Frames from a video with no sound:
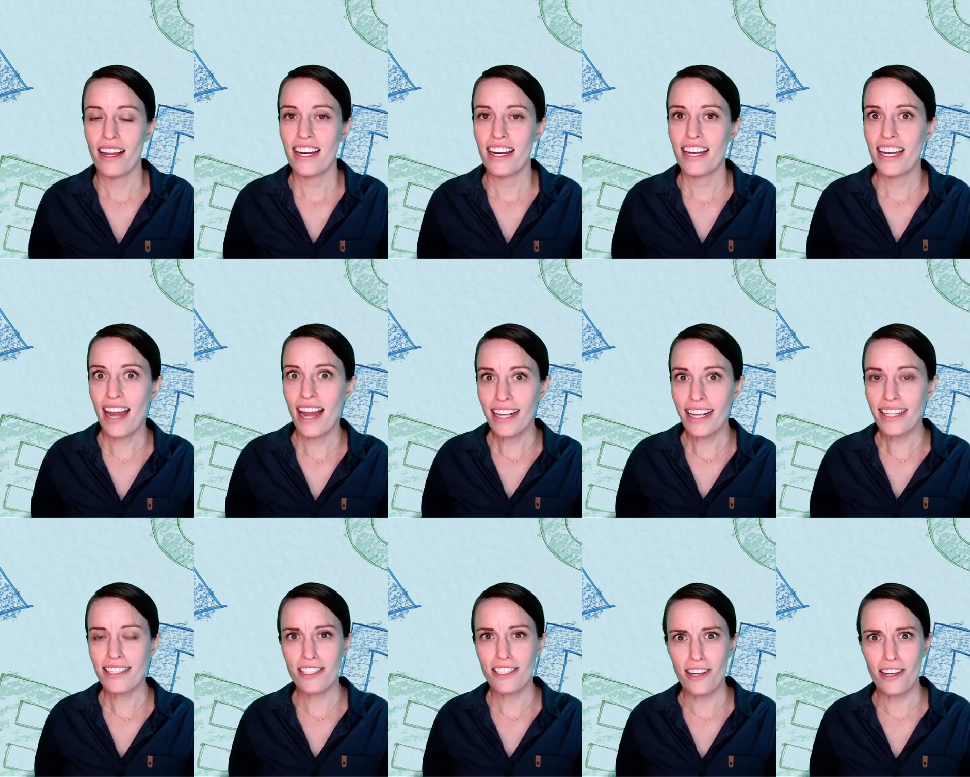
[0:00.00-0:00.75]

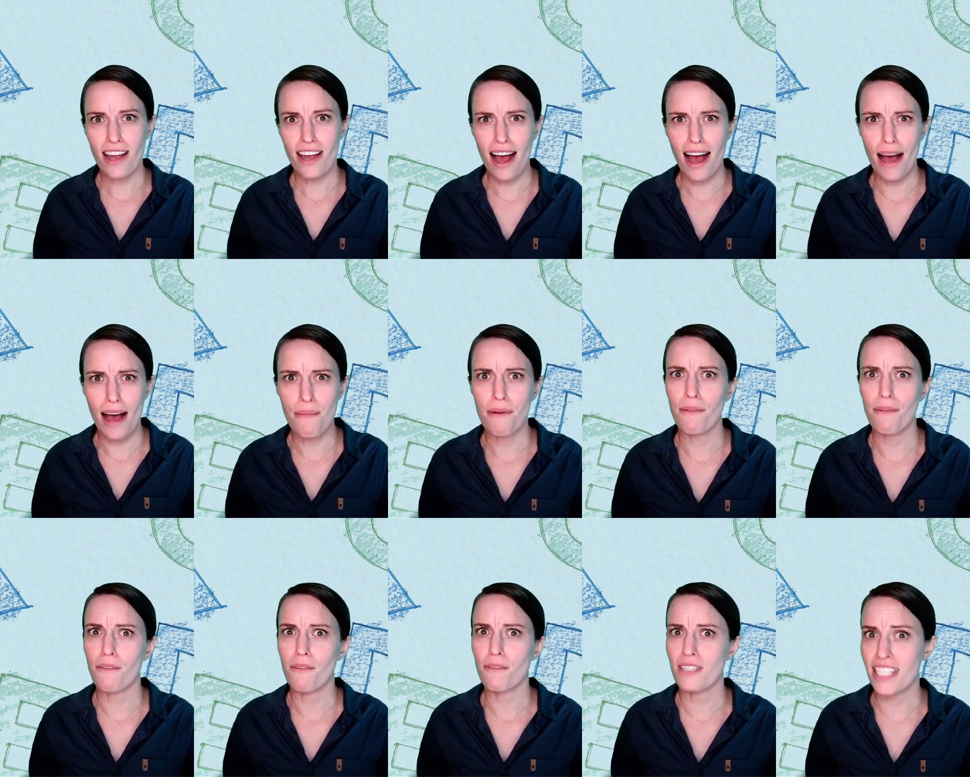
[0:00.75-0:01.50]
Nice
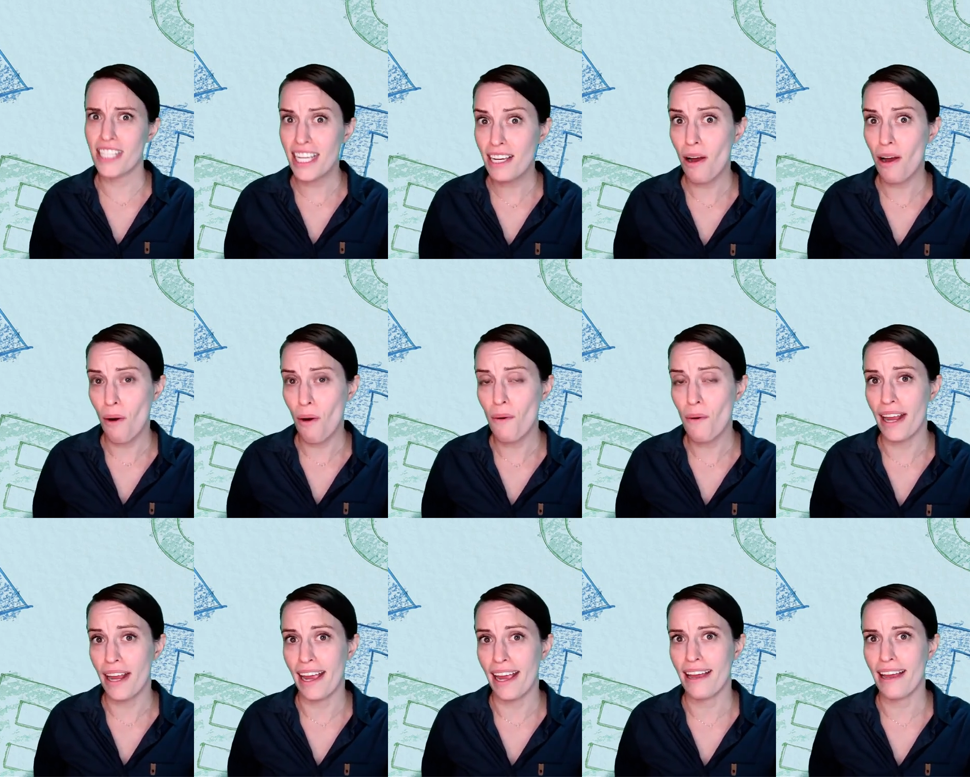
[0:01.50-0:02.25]
job
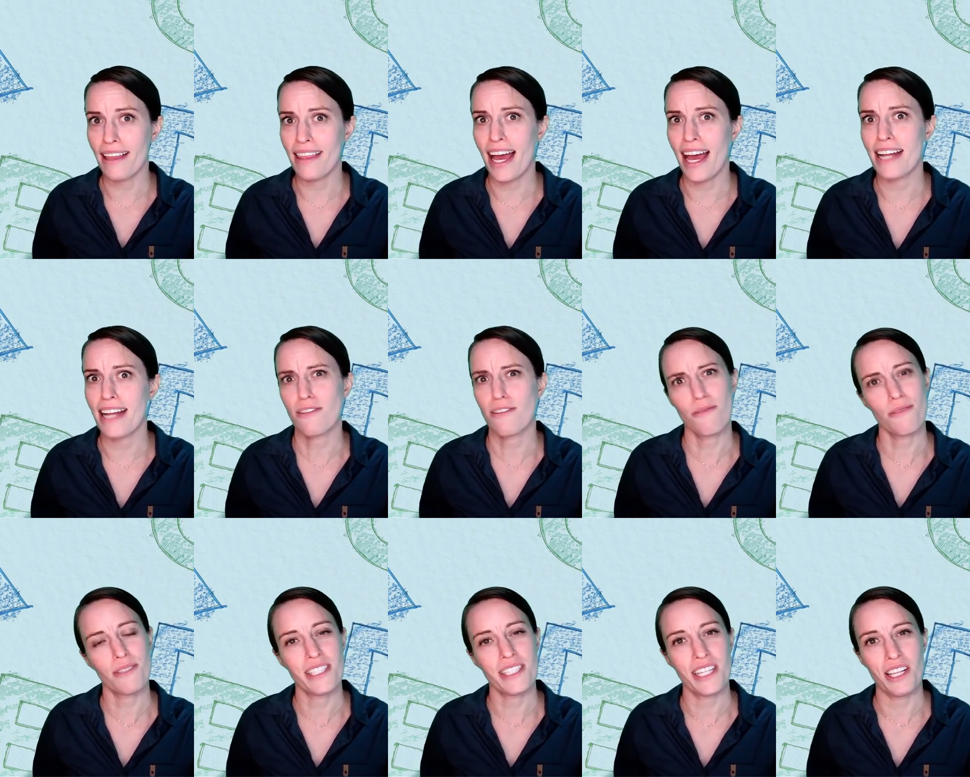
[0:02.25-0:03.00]
decoding that
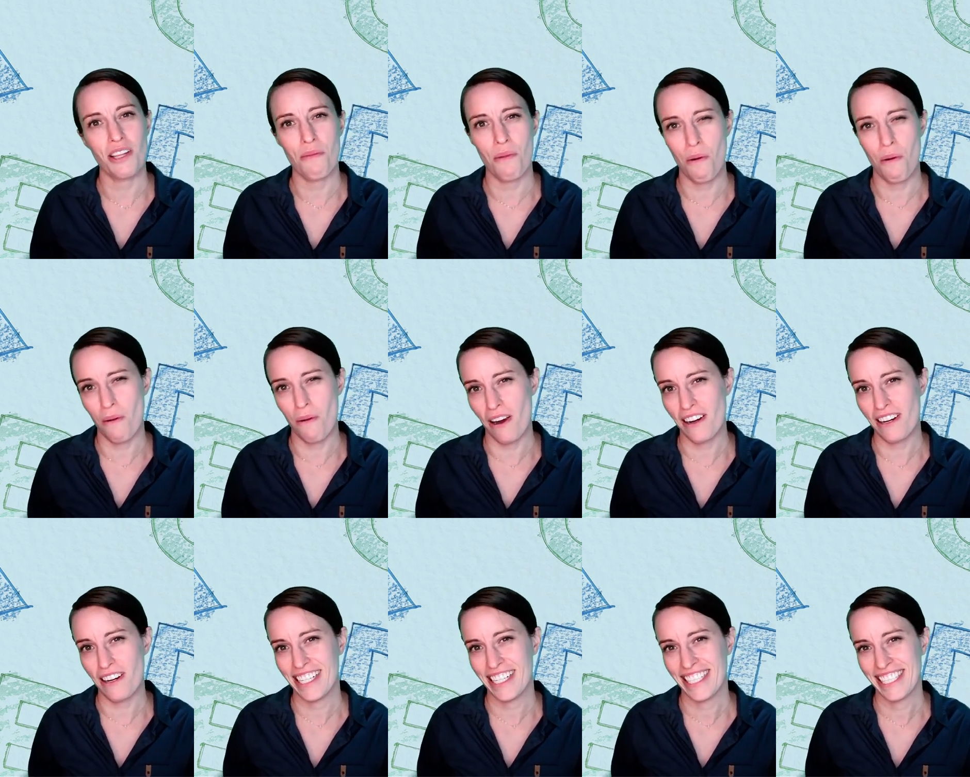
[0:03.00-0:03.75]
two syllable
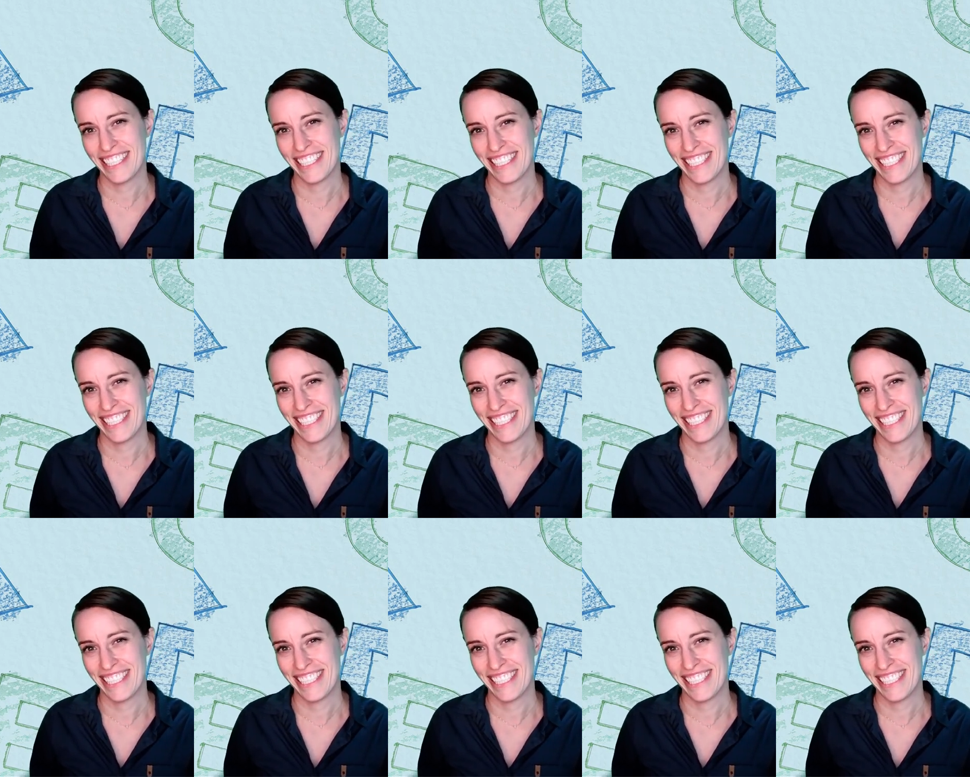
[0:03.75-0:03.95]
word.